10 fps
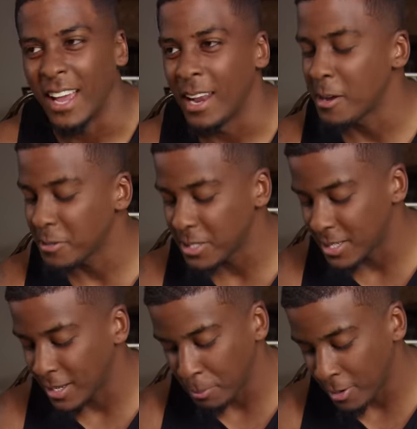And I was
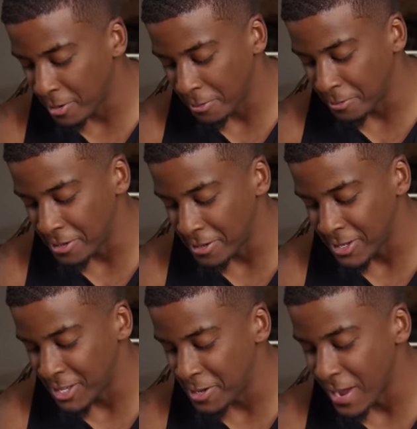just like, bro,
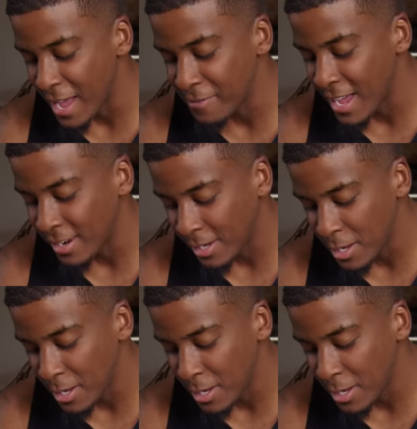you have not